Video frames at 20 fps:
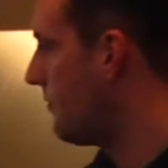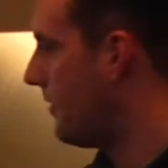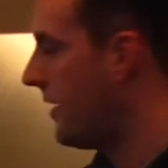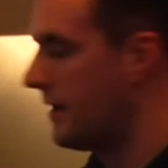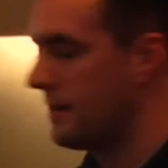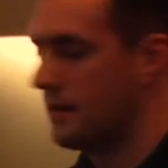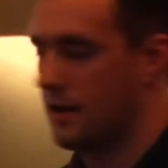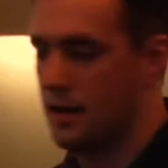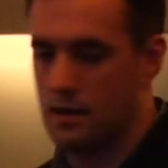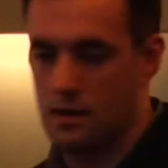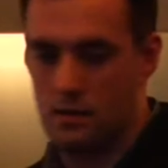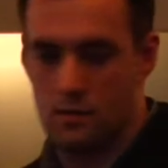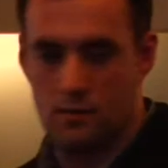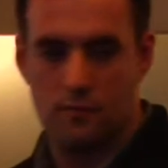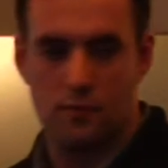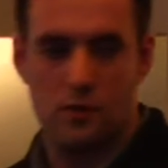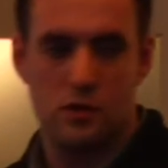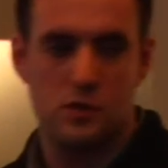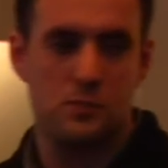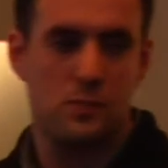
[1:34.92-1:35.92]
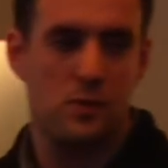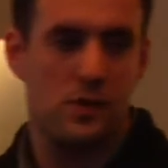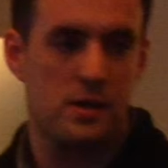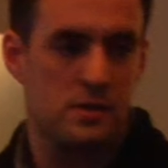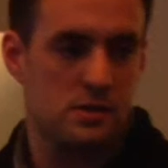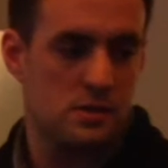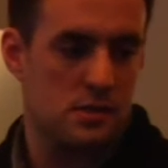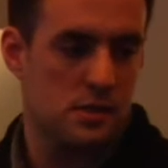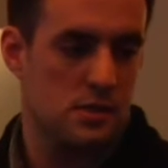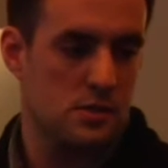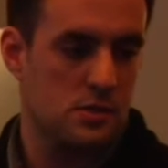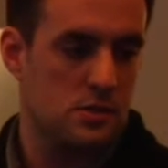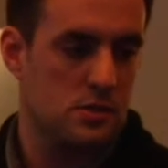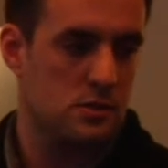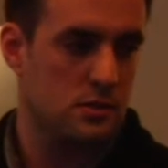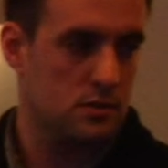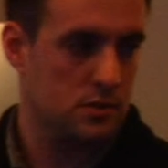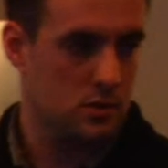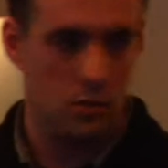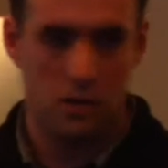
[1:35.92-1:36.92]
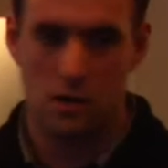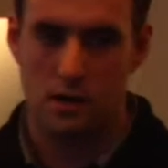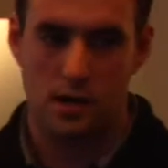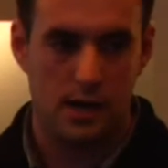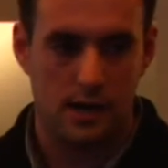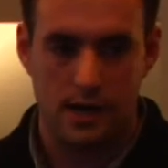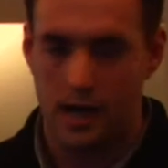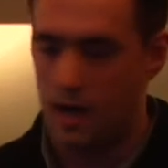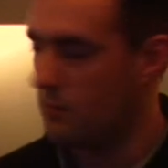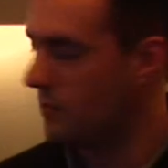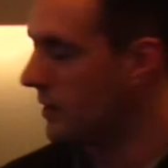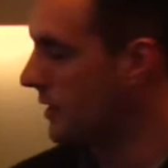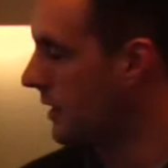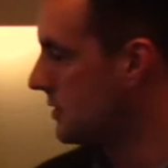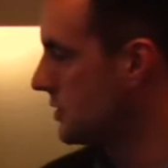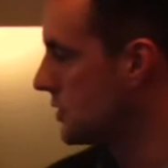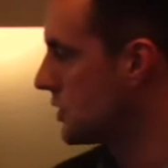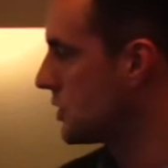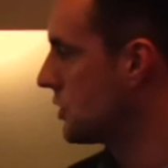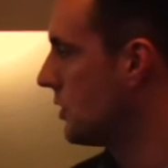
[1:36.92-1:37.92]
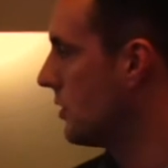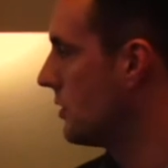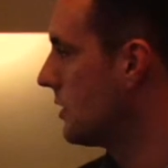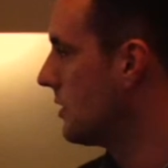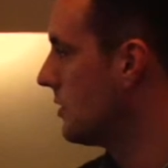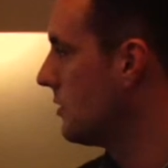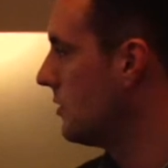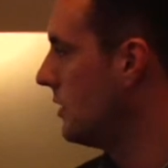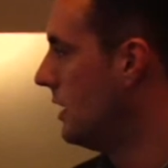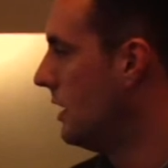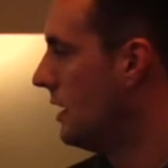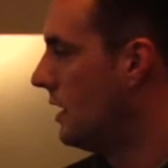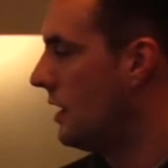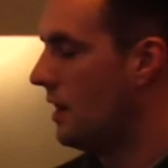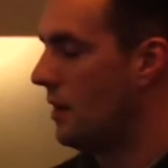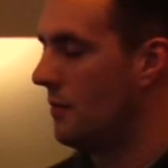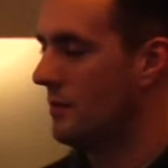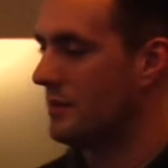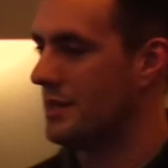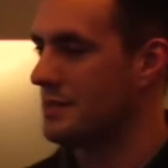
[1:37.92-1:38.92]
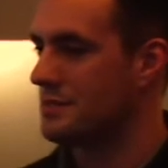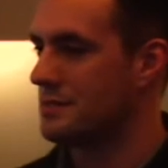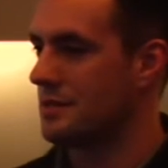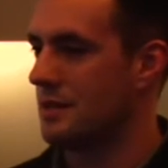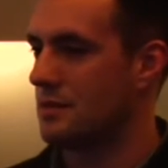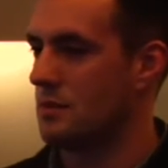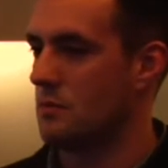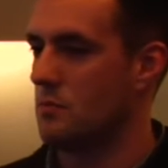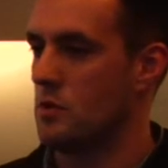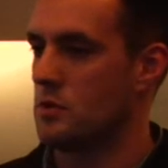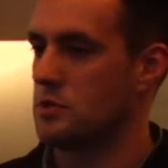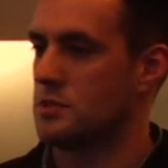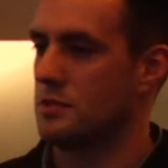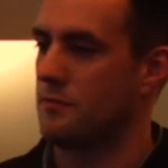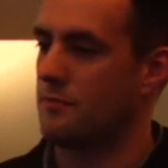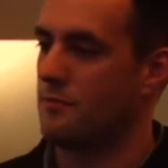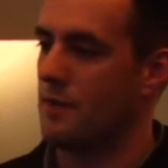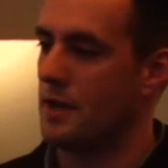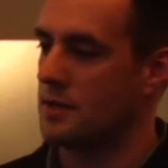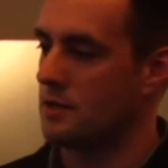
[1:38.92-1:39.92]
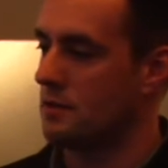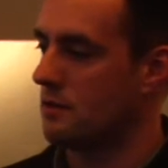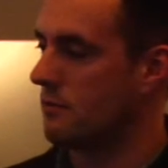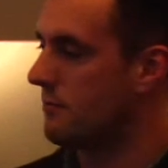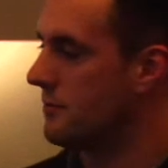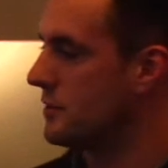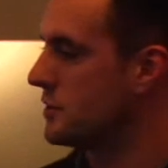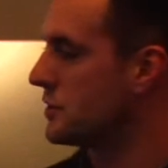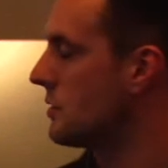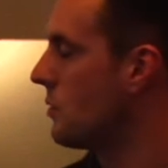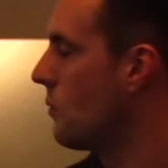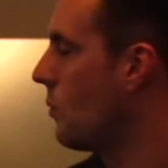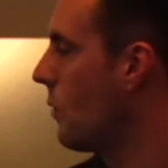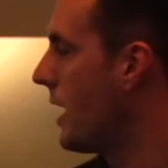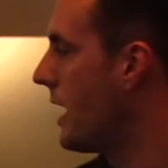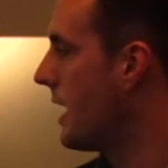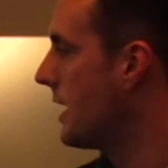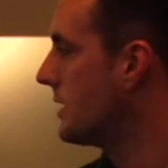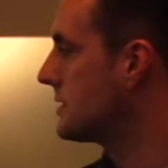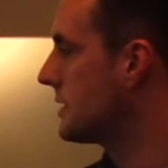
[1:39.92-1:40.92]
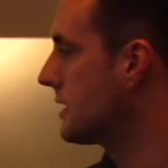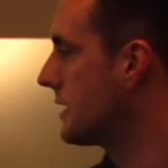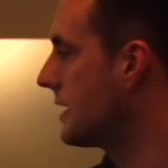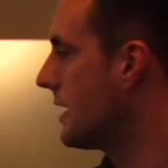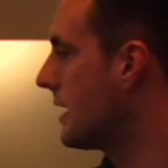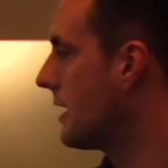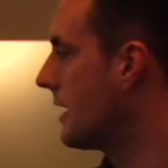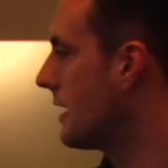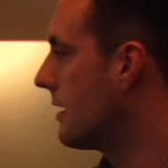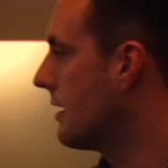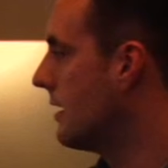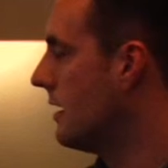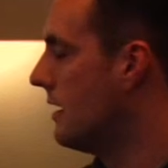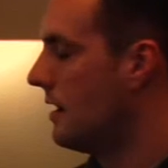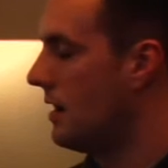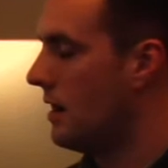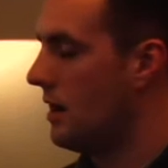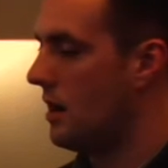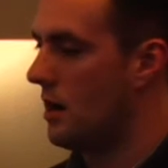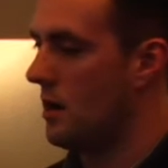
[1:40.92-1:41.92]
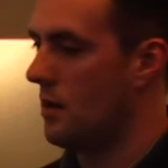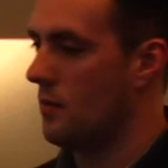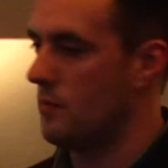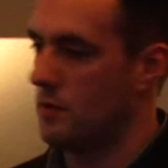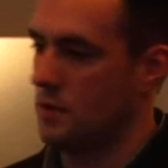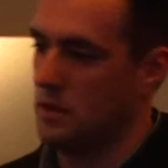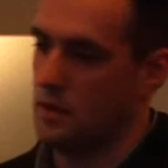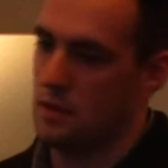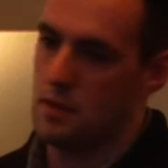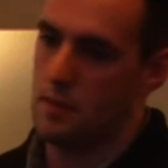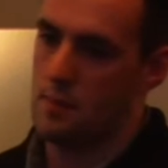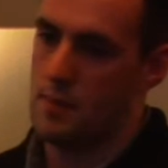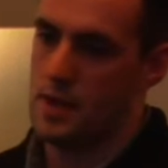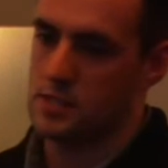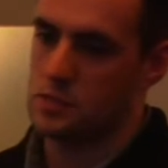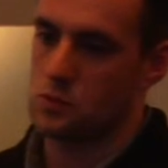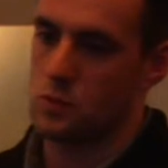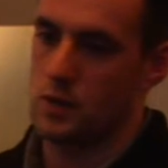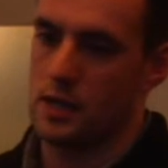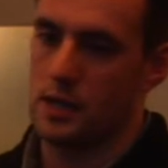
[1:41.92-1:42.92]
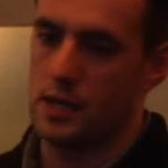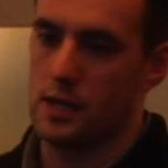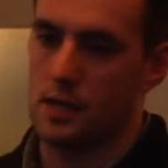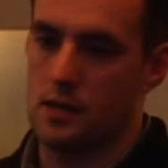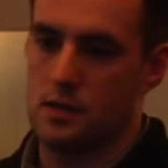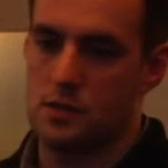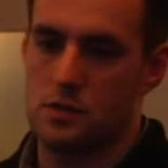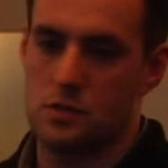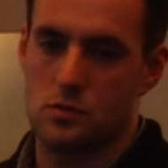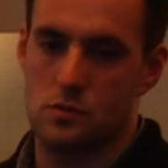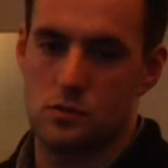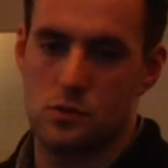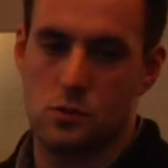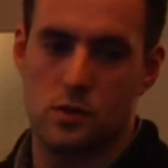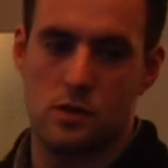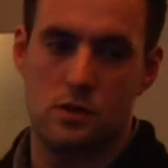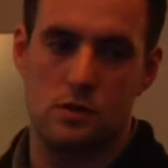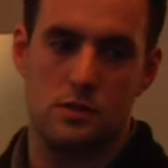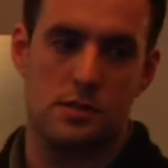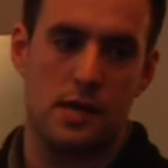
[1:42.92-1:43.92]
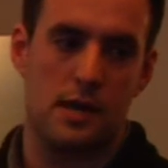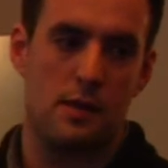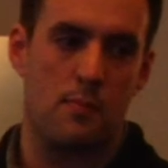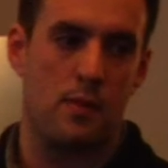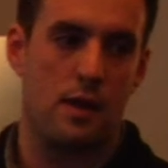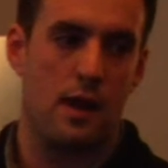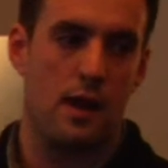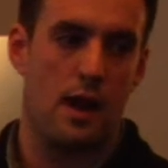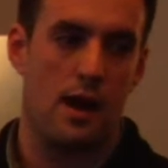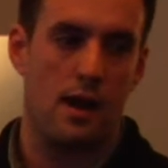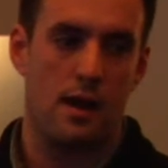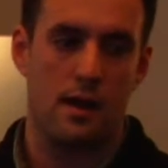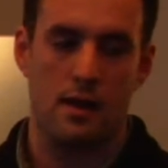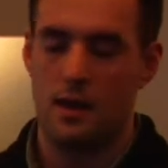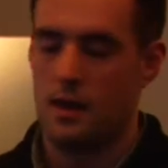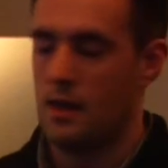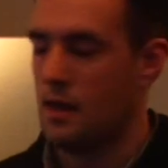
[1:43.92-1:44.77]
find that? First place is twitter.com, like I just showed you, but that's not the most efficient way to get it. The best way to get it is through Twitter's API,